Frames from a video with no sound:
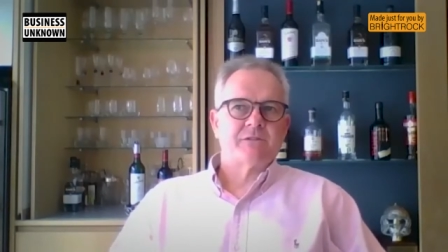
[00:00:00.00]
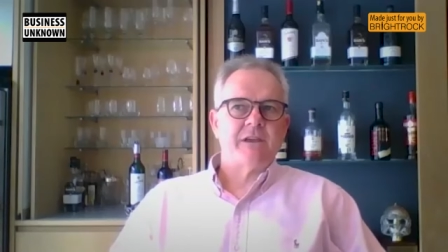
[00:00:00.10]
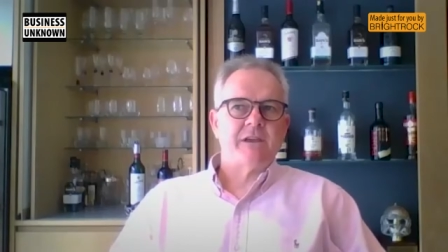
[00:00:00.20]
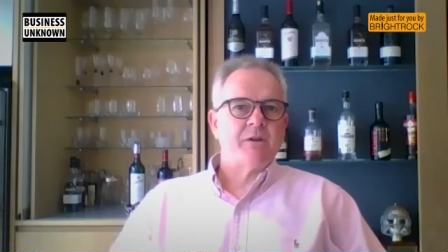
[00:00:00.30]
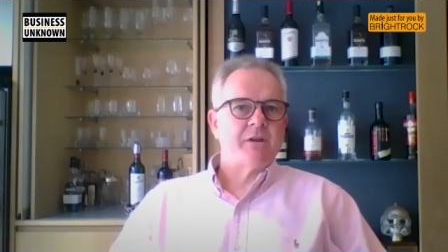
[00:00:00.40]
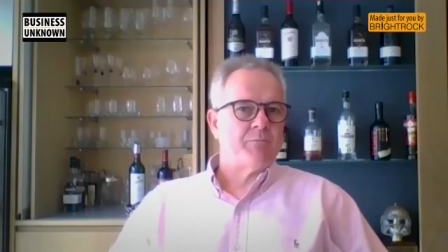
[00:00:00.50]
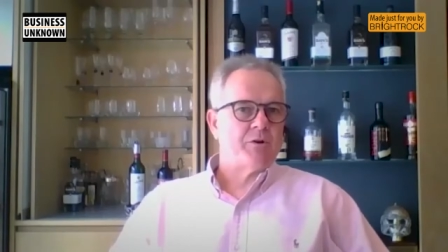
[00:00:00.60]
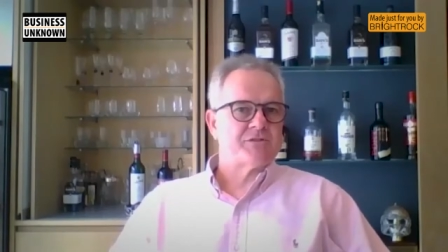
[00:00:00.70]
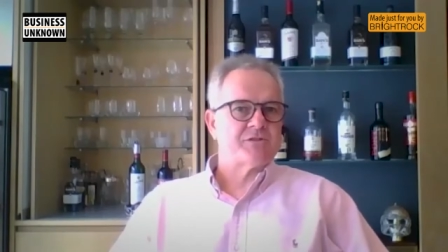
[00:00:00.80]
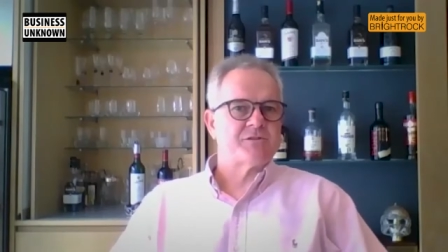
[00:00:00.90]
keeping a
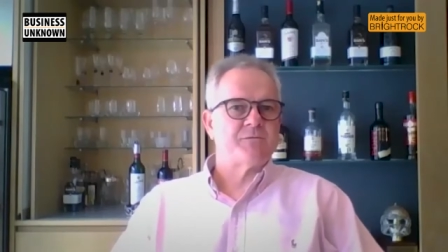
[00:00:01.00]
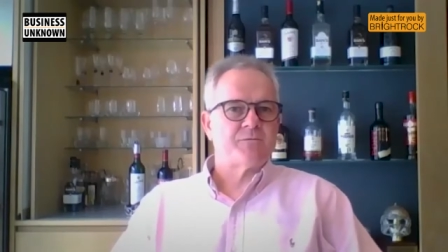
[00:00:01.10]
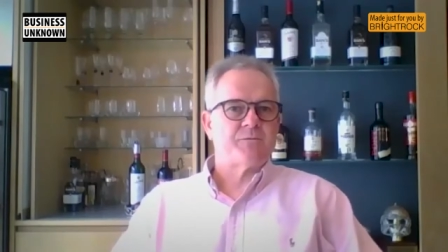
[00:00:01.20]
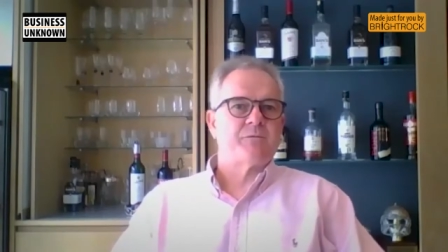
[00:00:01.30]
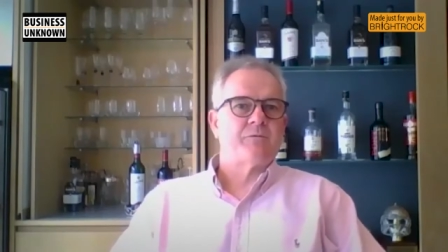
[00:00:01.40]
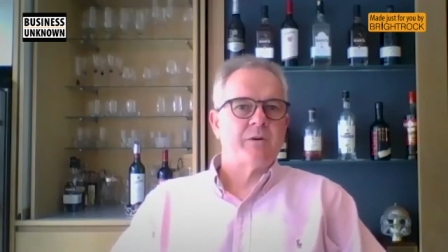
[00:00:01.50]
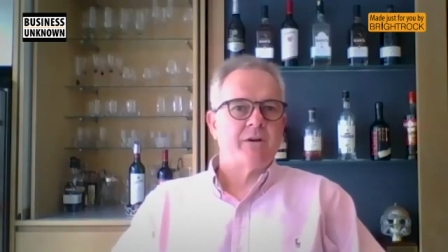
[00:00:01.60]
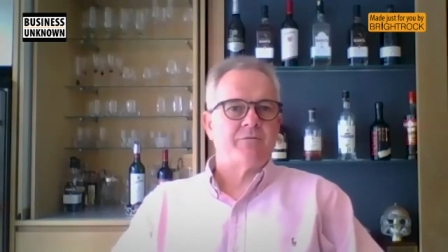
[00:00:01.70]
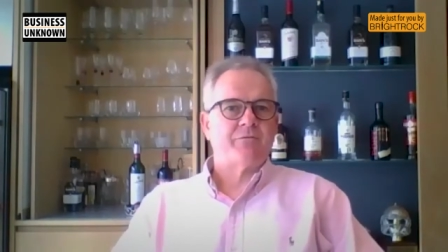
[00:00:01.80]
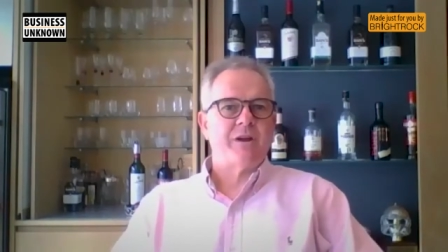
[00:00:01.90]
positive
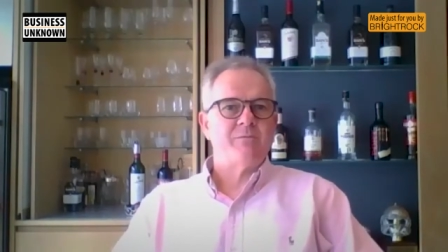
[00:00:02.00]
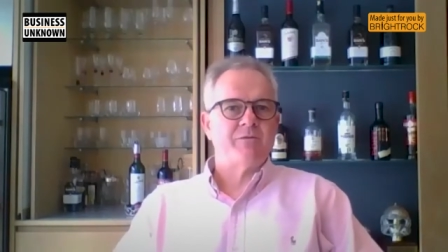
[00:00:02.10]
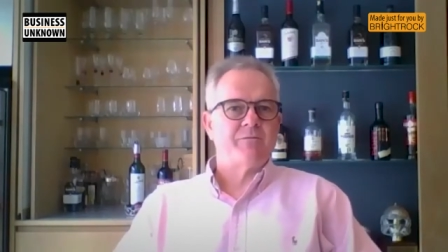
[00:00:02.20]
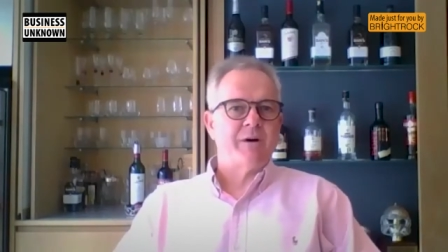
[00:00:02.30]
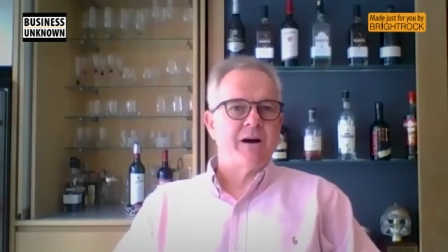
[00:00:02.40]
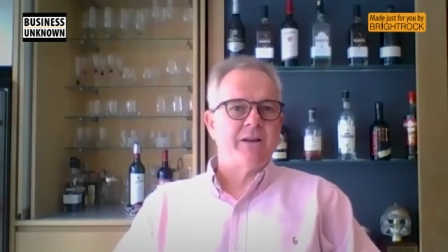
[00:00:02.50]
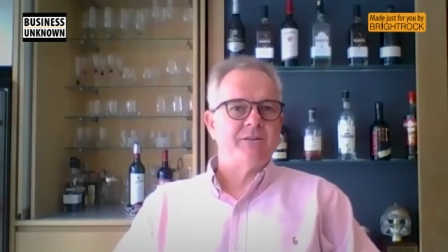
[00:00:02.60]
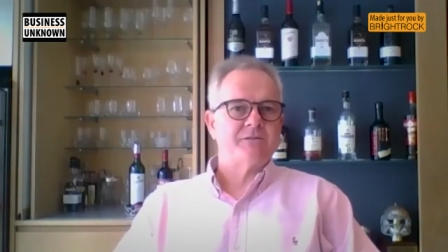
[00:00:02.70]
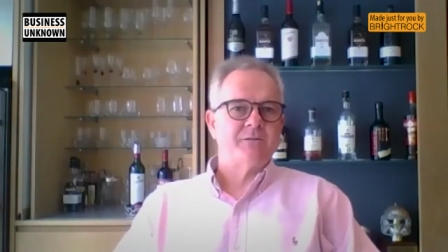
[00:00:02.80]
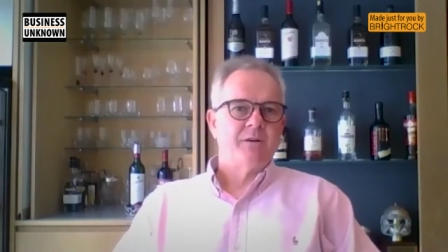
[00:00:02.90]
uh, frame of
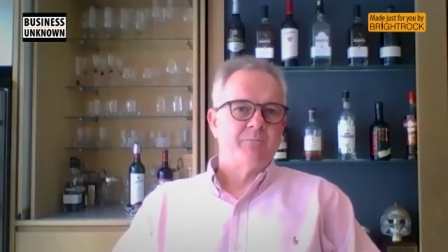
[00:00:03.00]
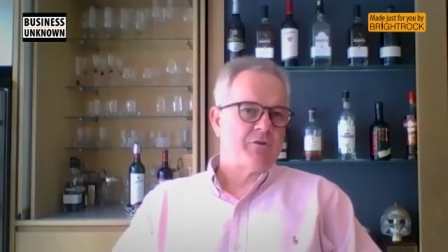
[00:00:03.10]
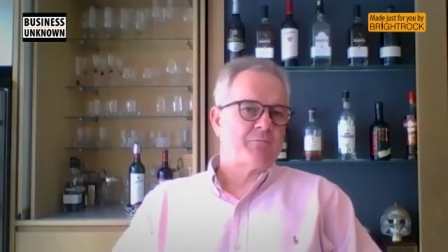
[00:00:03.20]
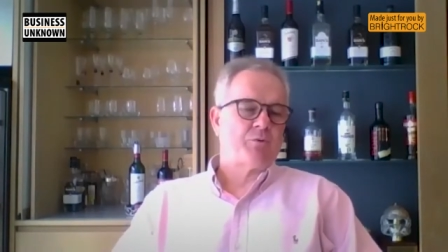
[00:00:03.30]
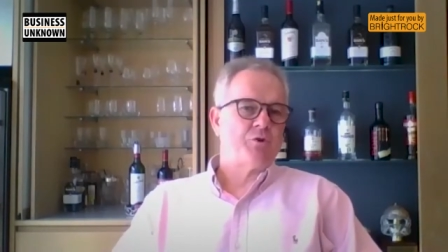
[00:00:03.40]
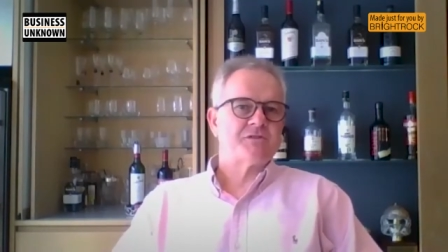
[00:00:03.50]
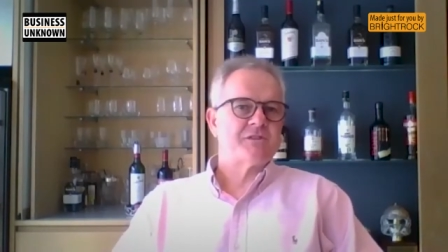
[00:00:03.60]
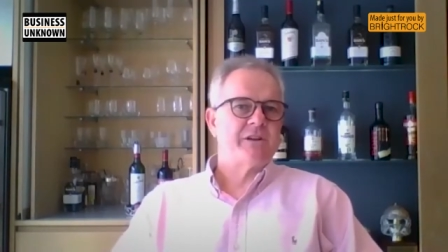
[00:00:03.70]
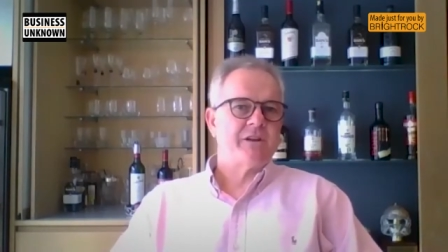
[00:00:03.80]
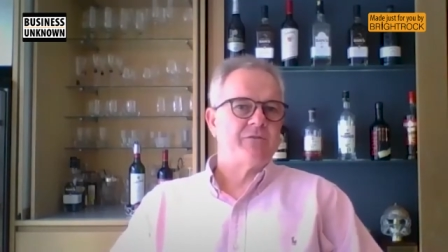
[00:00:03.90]
mind, both
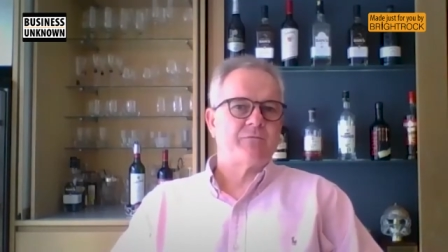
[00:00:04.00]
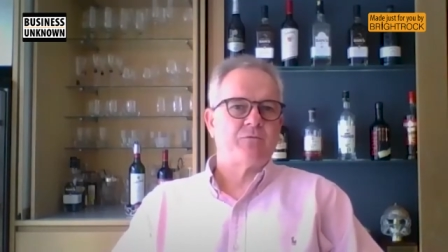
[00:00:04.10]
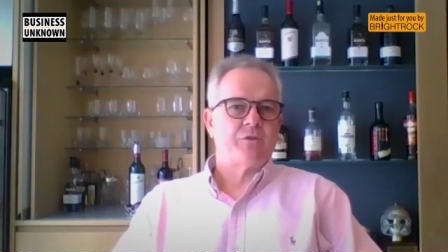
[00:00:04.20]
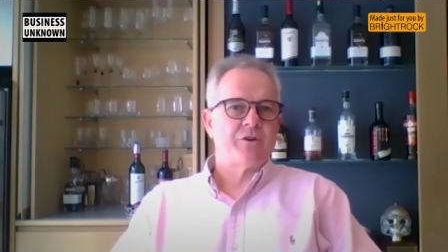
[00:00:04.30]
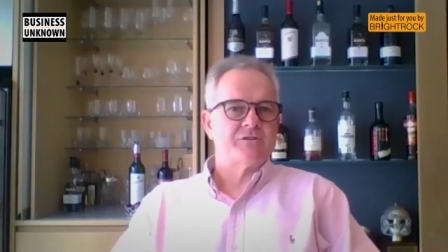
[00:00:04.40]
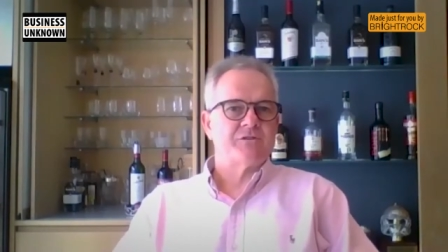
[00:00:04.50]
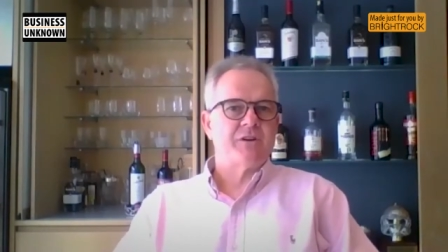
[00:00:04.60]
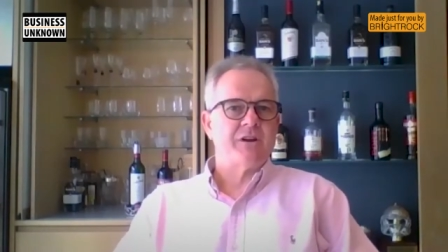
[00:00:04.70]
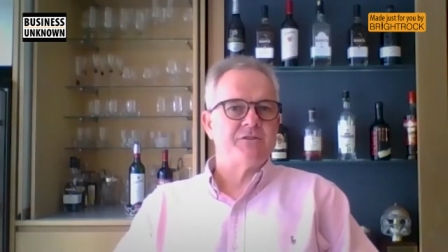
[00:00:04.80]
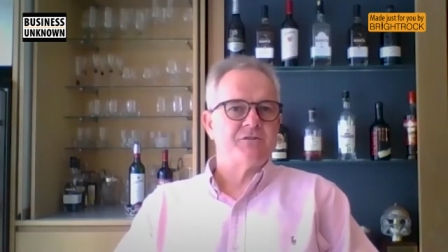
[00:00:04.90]
personally and for those
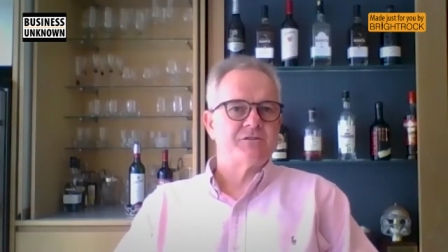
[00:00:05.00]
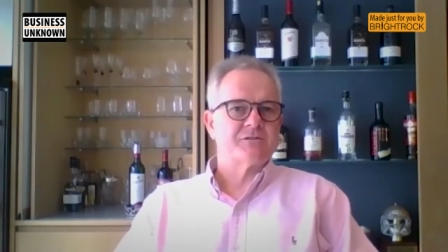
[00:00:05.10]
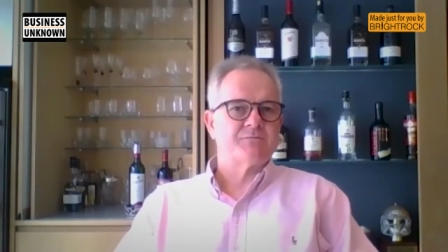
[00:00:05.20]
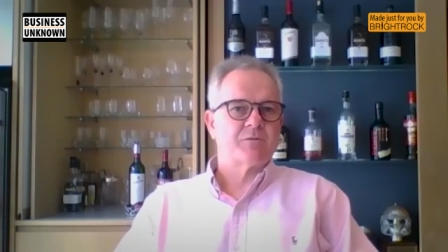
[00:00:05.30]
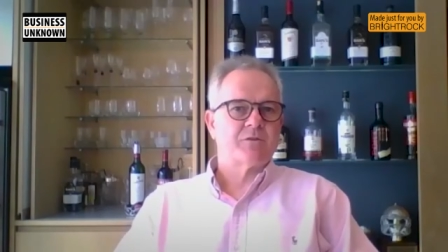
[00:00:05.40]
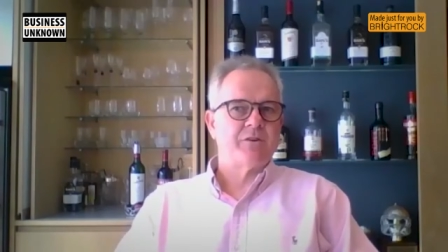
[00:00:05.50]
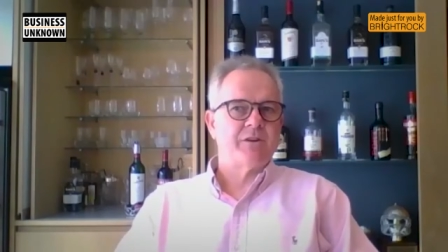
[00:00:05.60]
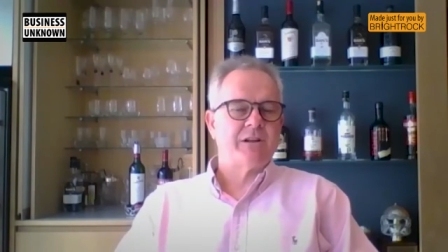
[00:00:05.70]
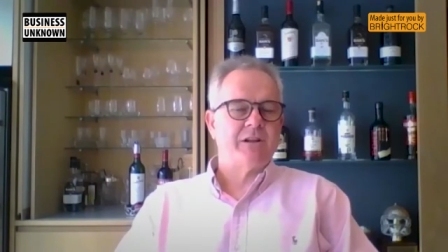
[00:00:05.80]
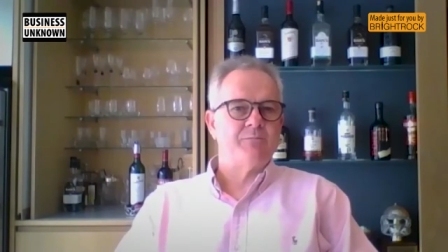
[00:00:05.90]
around you, is
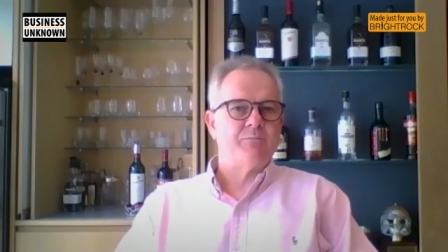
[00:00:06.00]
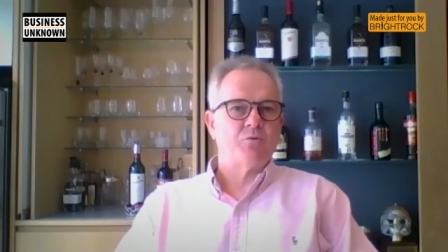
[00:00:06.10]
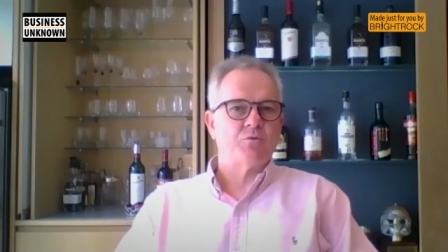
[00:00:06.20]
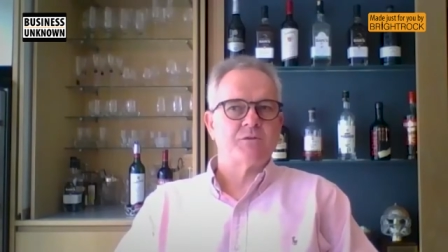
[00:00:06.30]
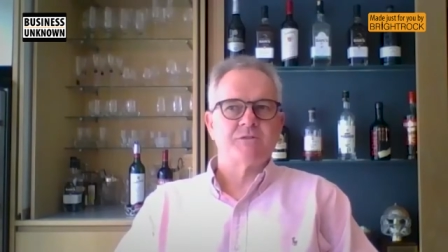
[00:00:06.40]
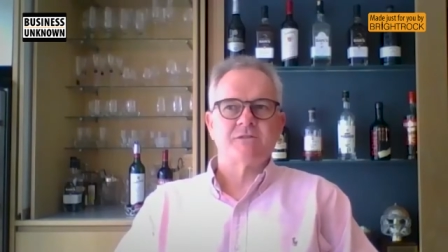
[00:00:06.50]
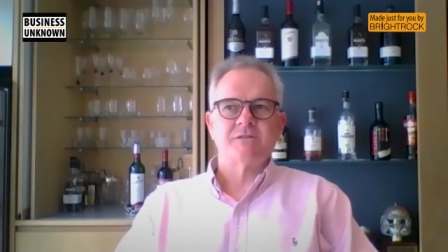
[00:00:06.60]
critically important.